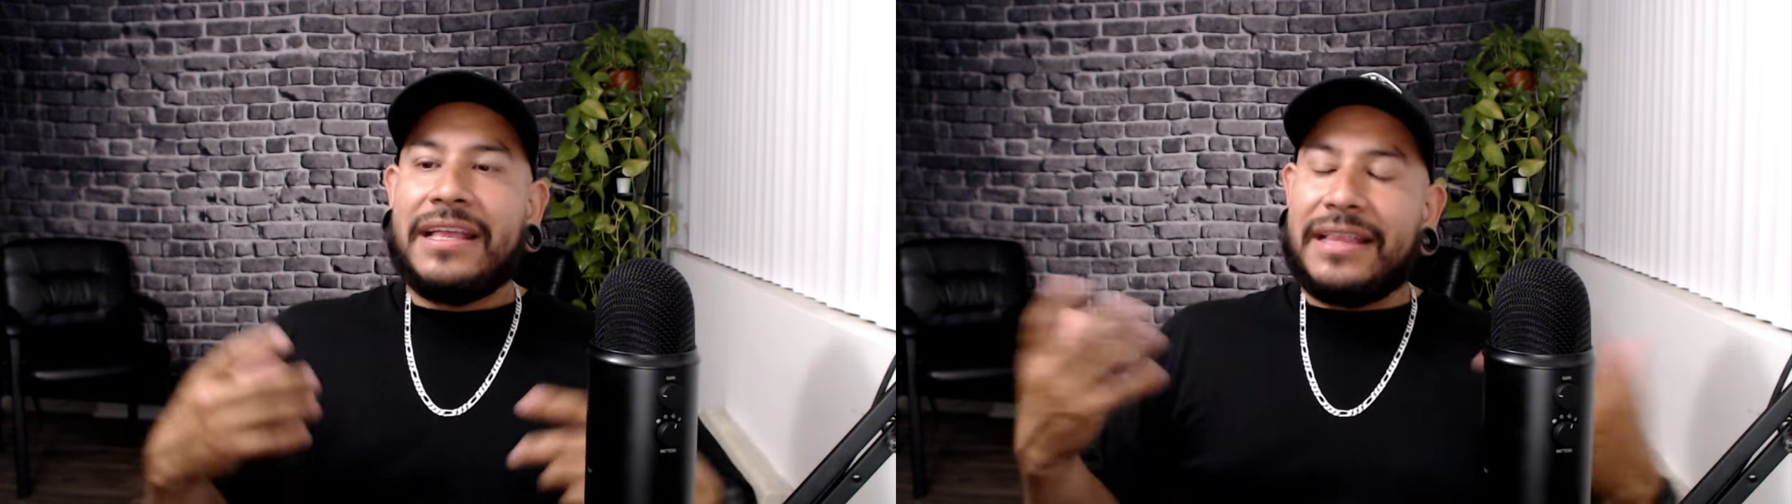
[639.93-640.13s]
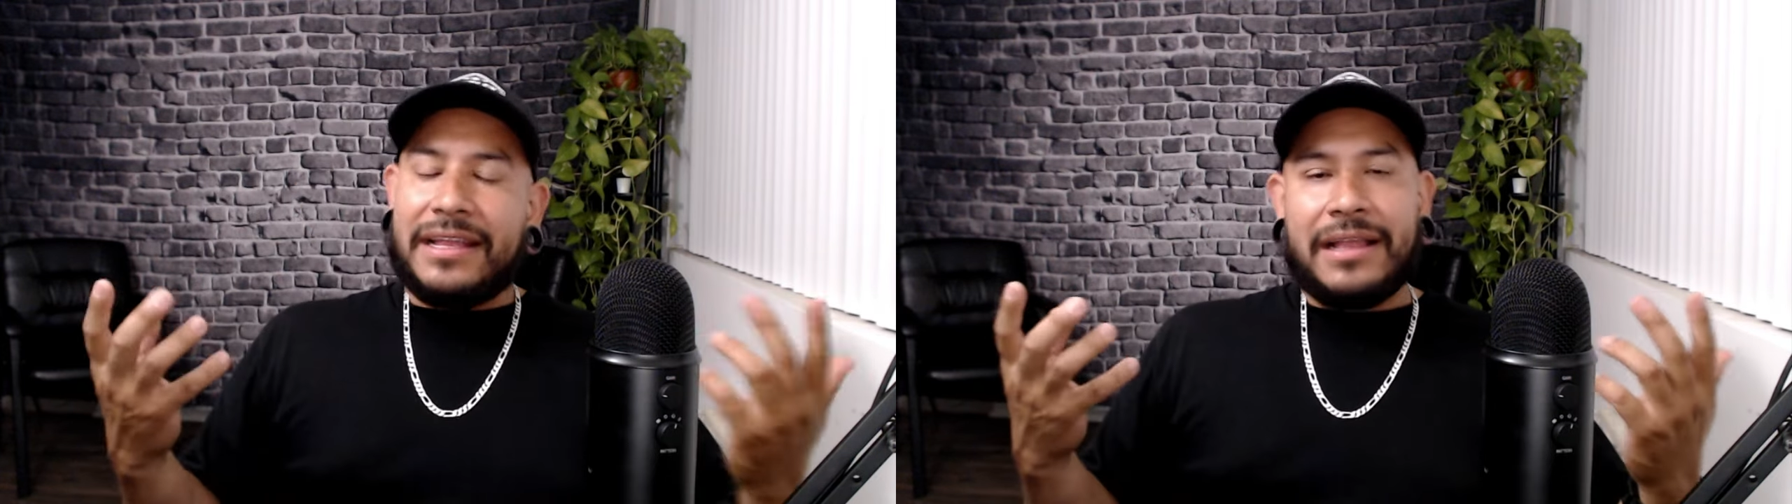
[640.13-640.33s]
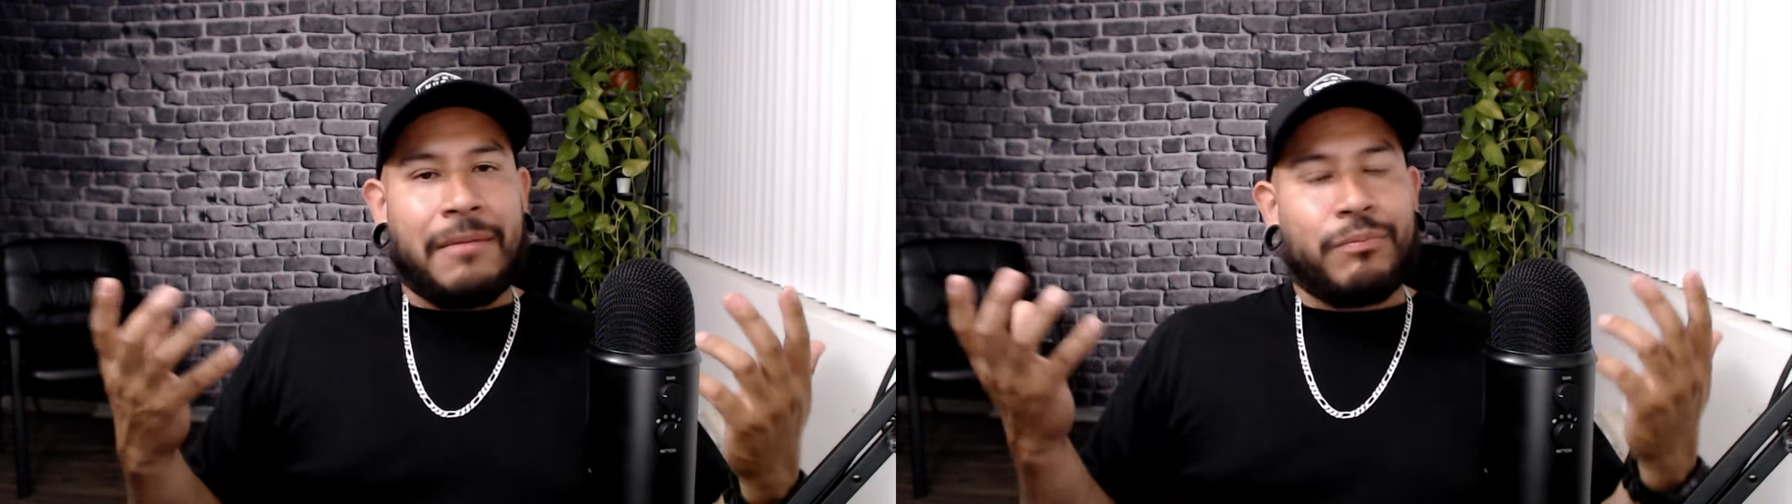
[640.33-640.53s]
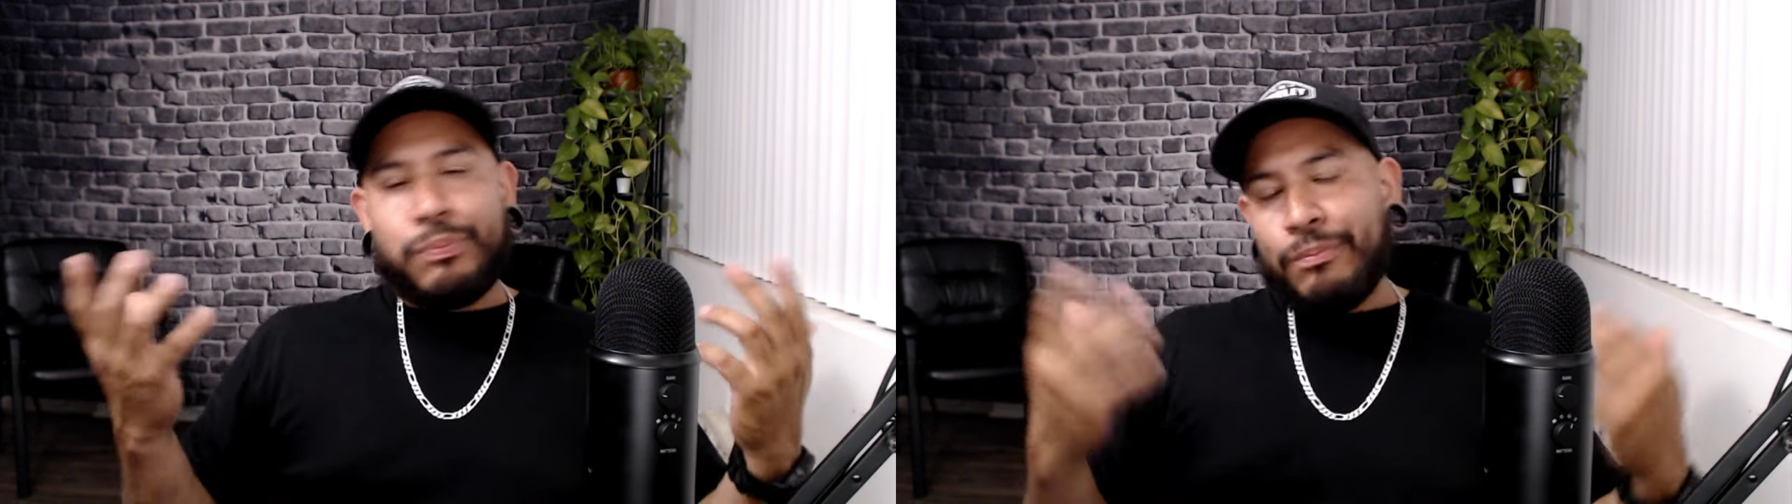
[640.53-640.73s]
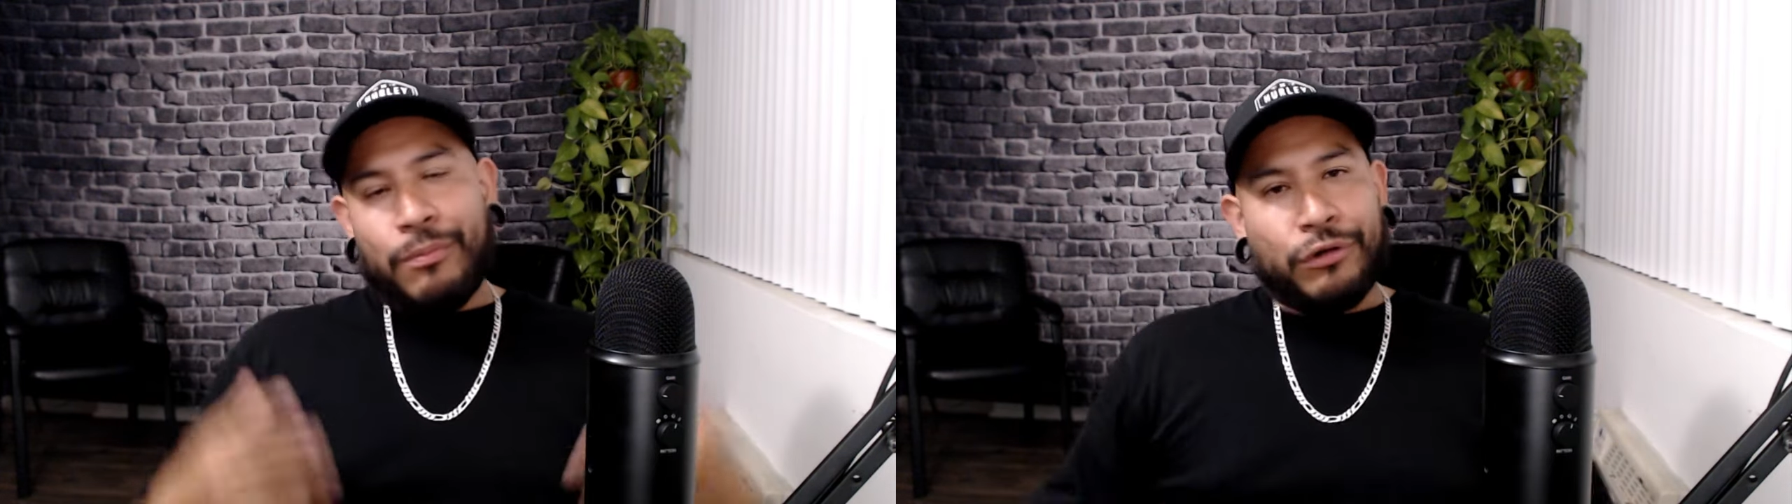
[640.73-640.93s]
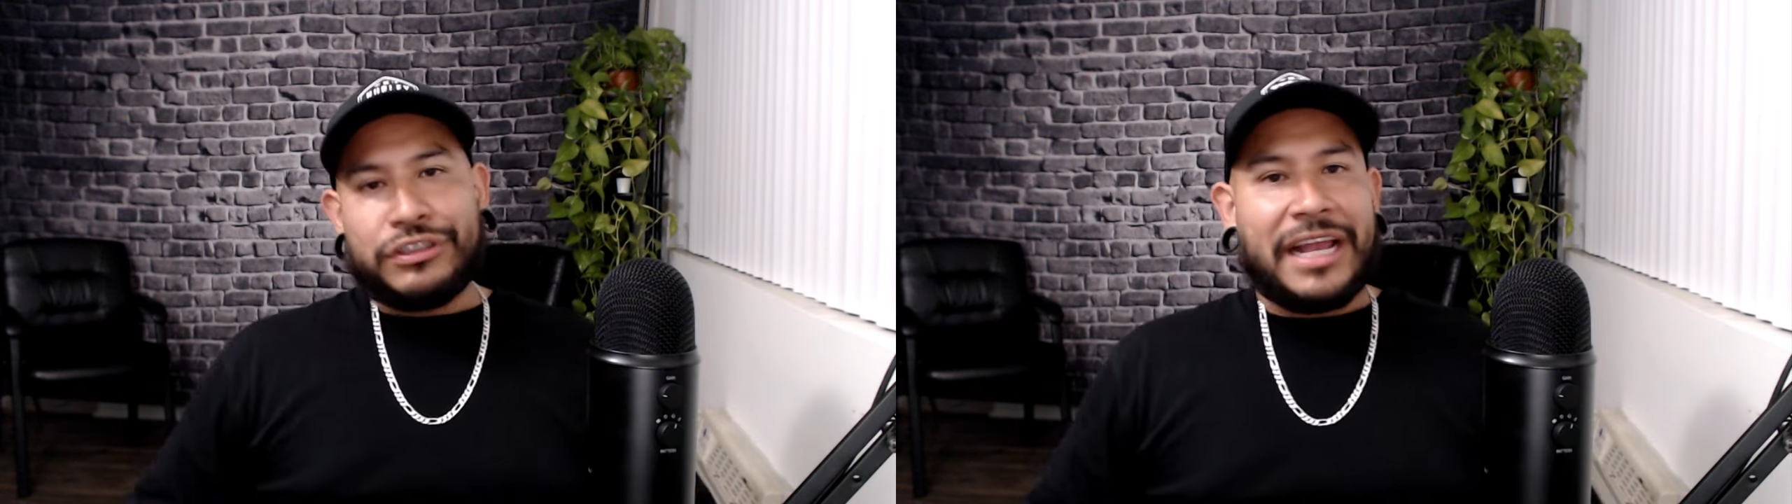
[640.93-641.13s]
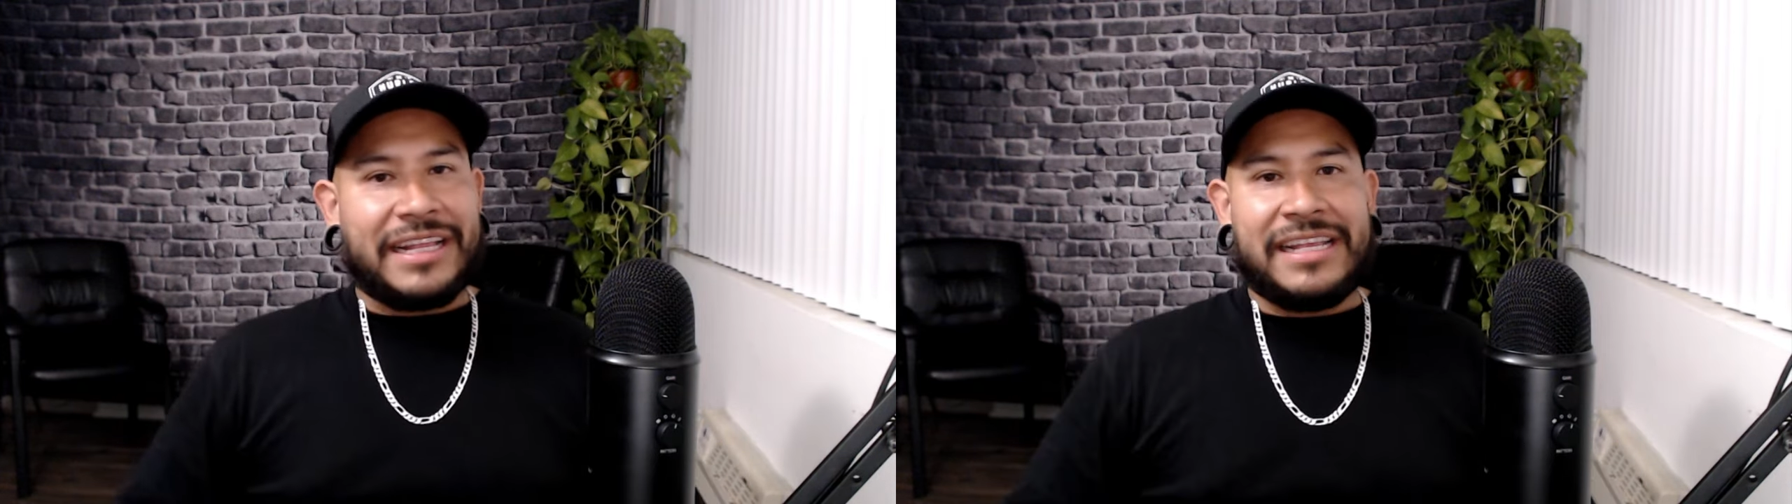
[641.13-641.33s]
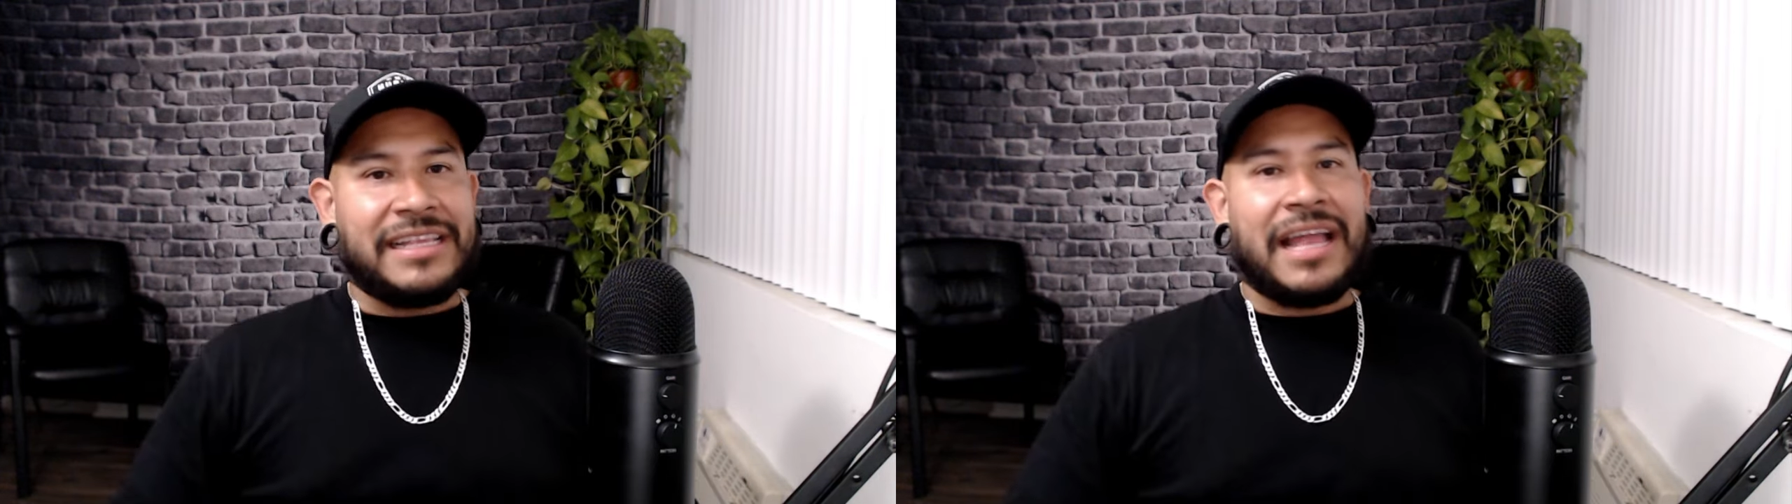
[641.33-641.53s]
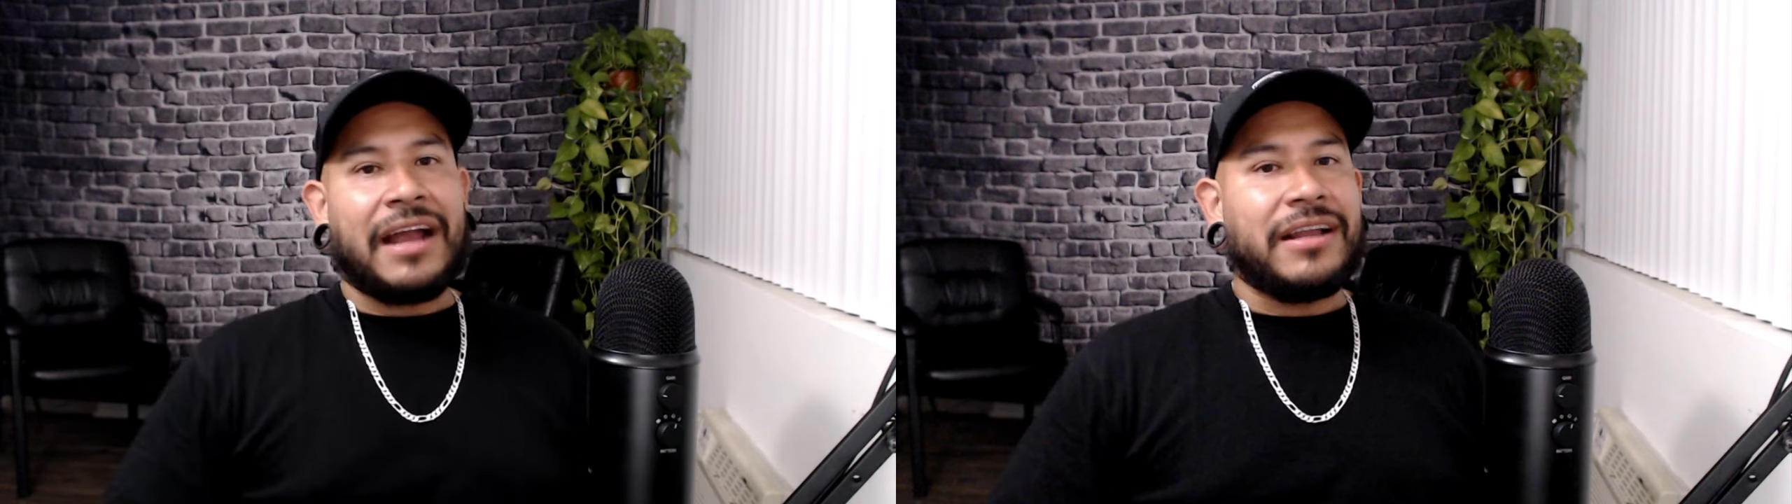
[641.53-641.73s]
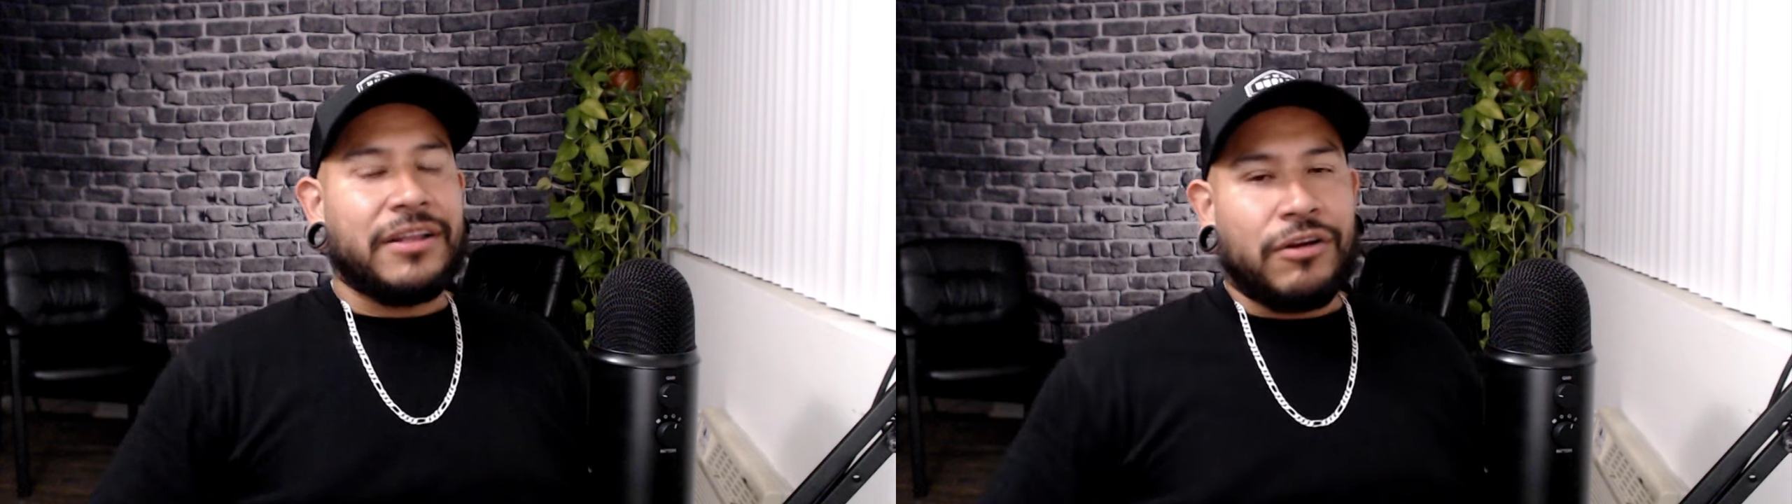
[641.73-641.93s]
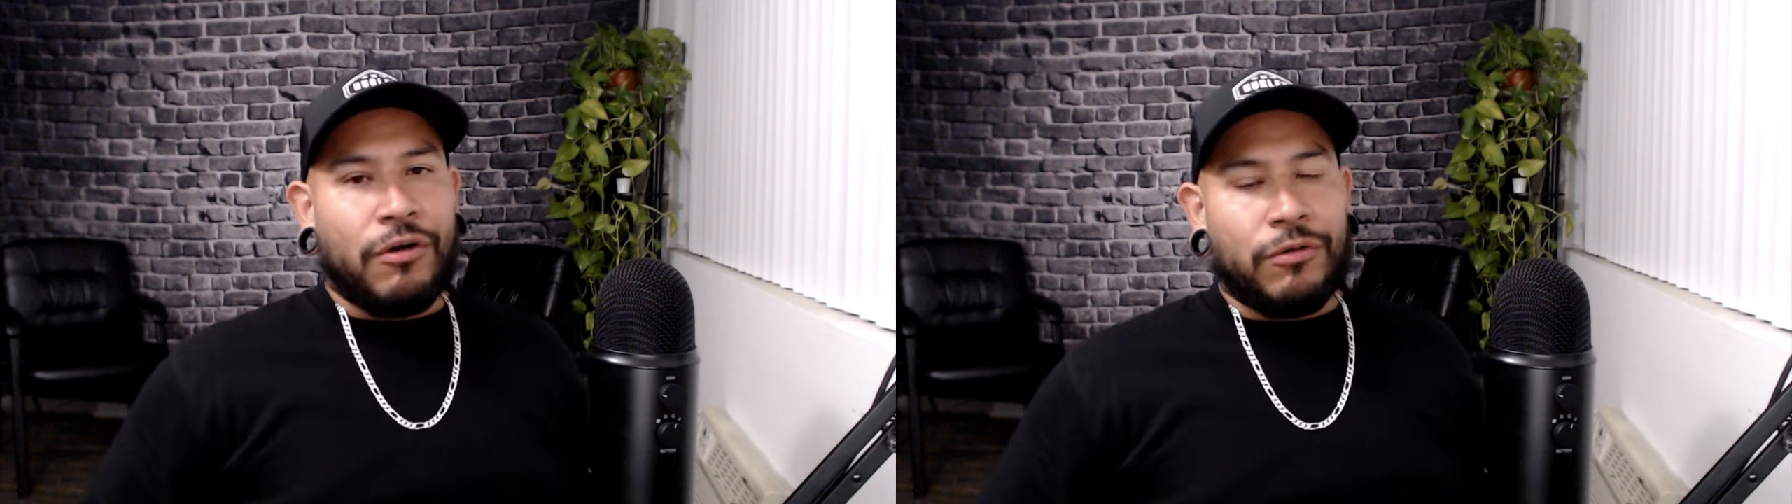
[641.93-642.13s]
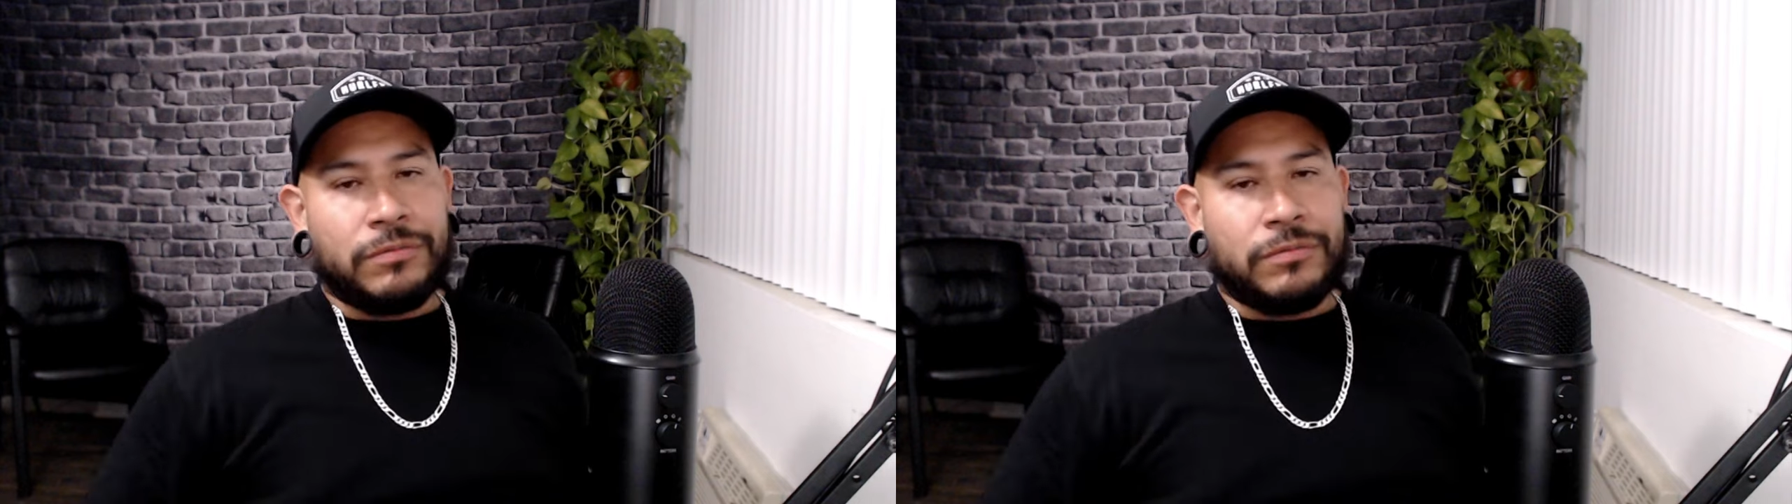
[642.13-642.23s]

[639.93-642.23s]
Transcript: then I'm most likely not gonna go.